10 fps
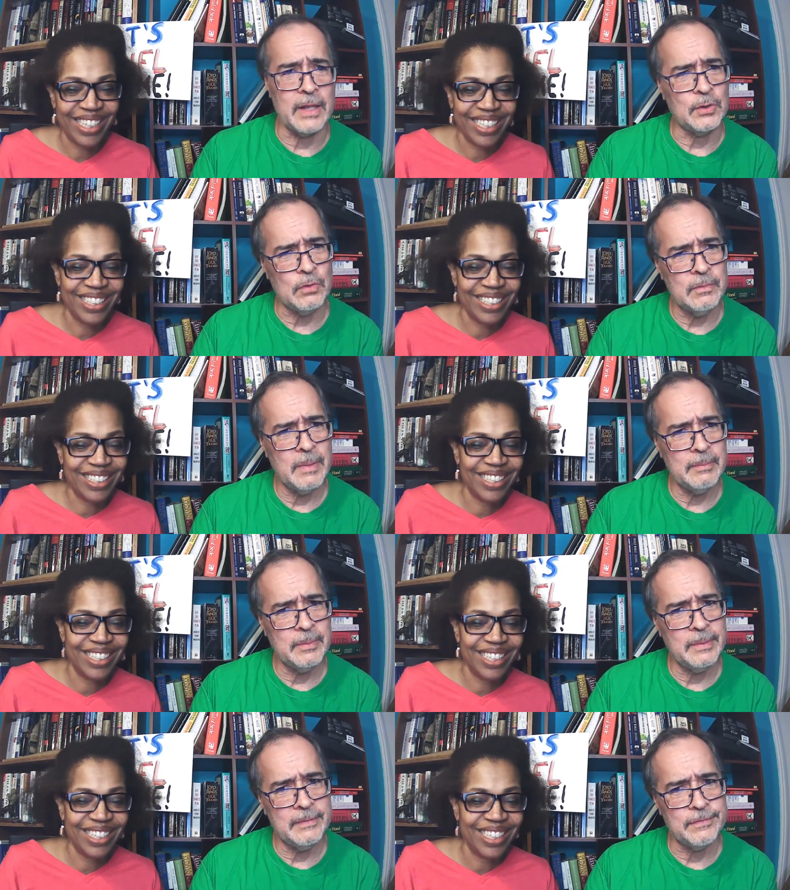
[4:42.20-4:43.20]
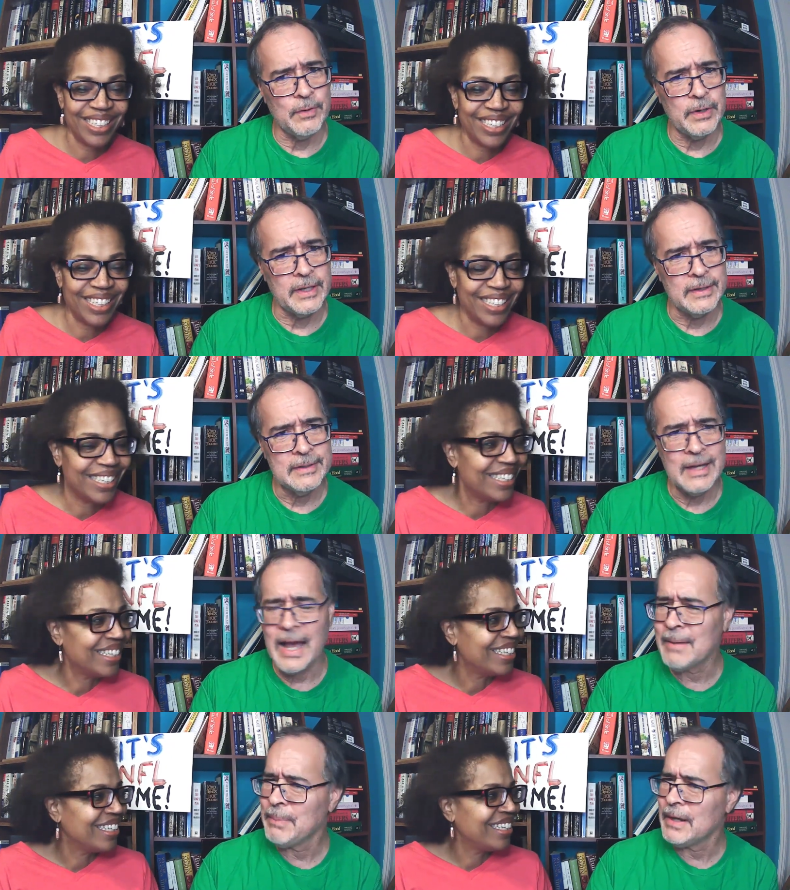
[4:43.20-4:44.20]
Speaker 1: I don't remember being 40.
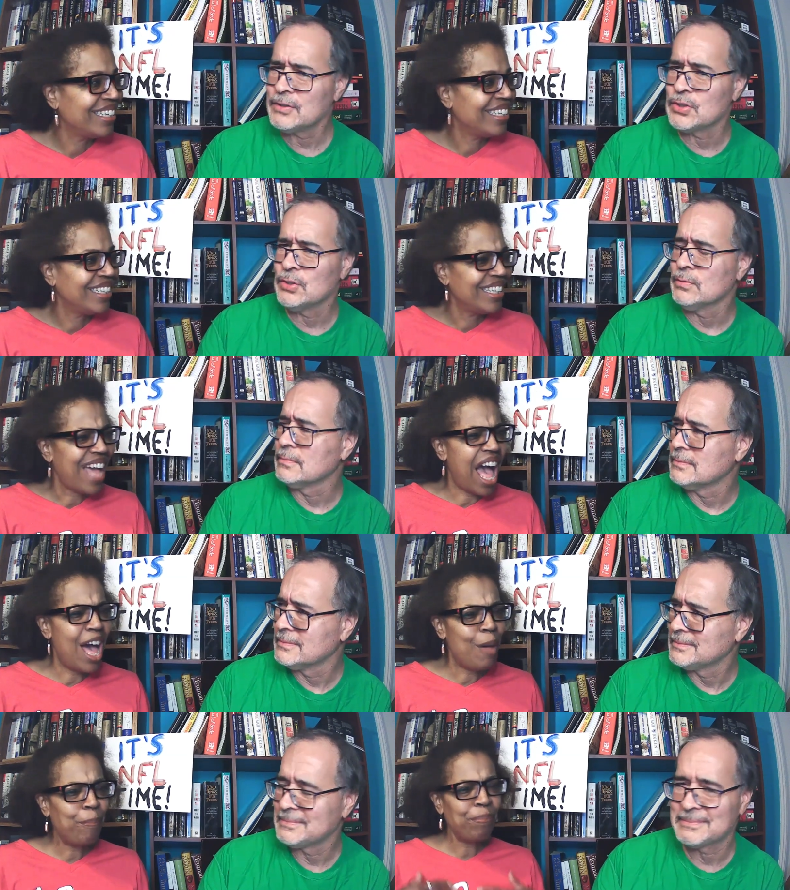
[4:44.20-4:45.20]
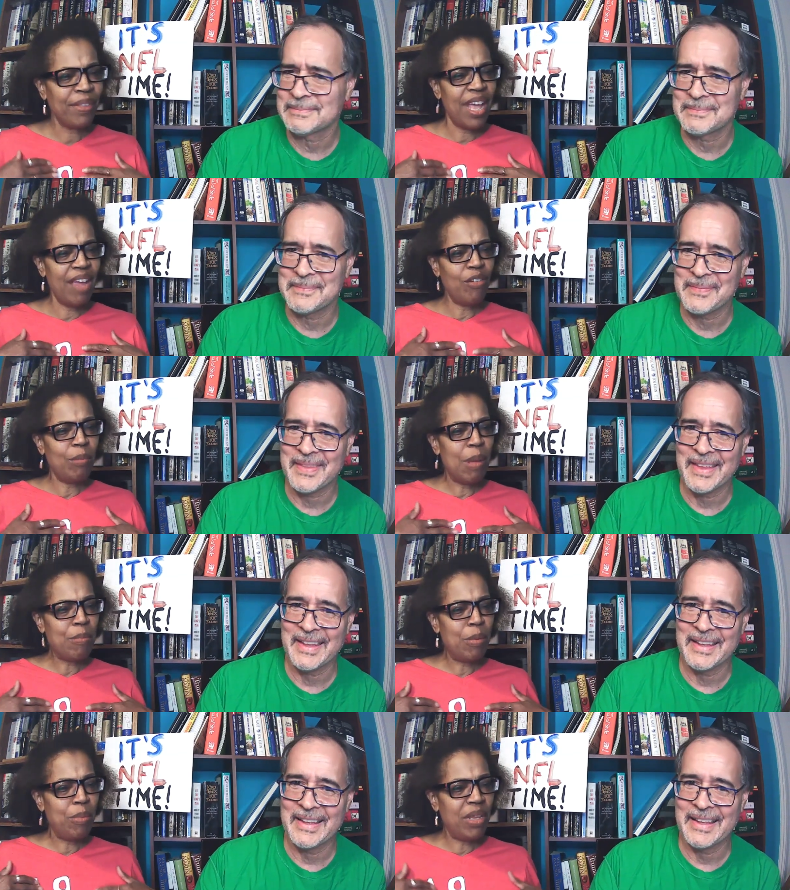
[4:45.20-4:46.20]
How about you?
Speaker 2: Um, I
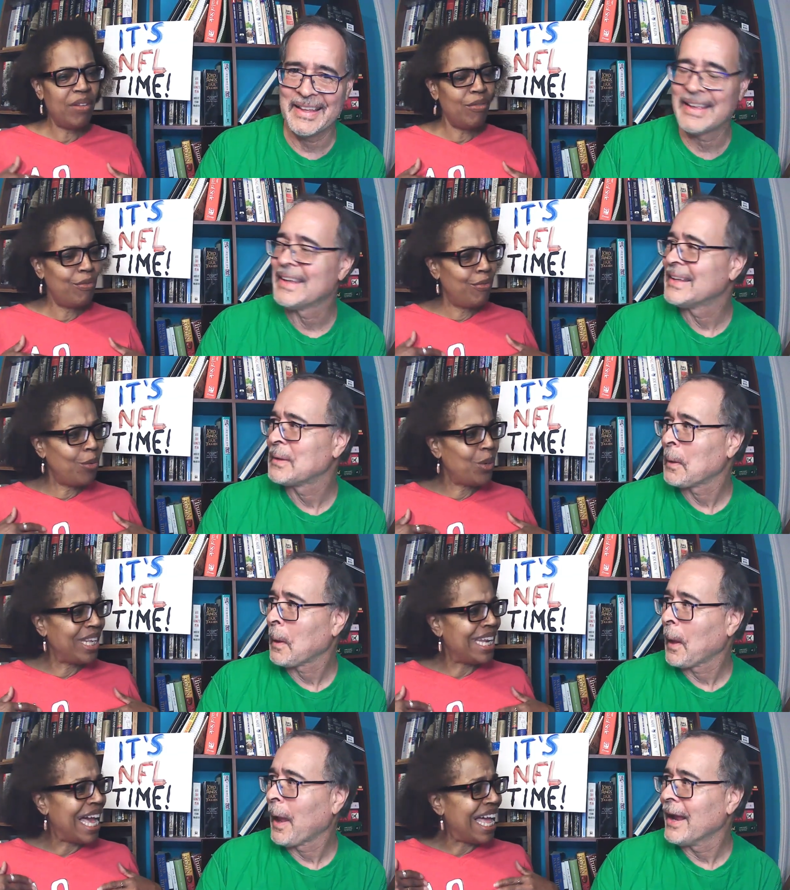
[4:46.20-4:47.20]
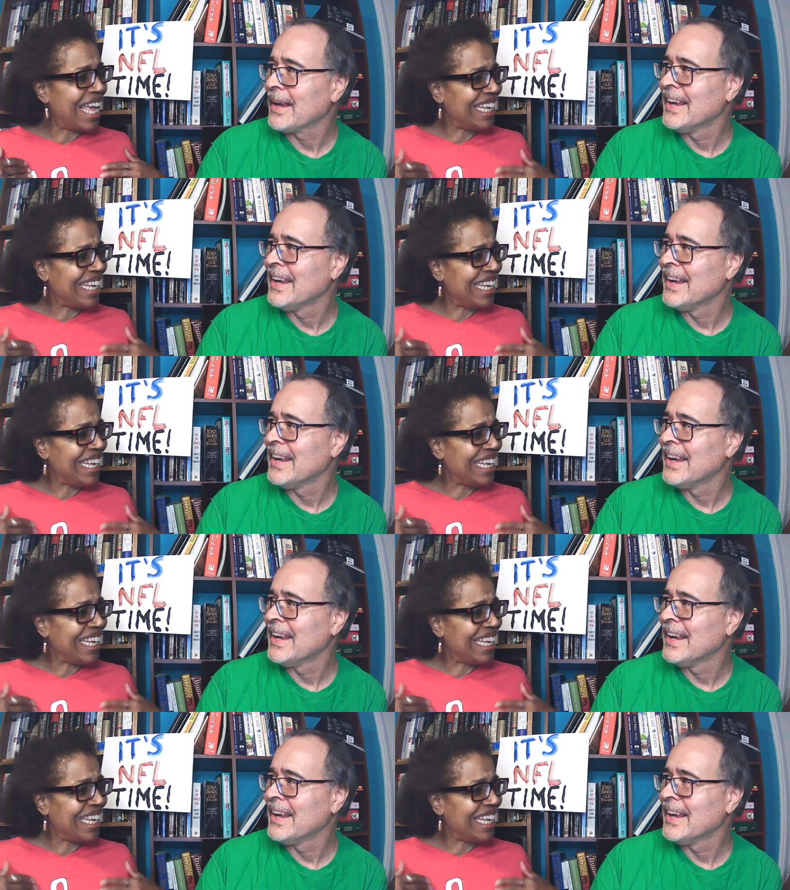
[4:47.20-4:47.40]
remember being 49.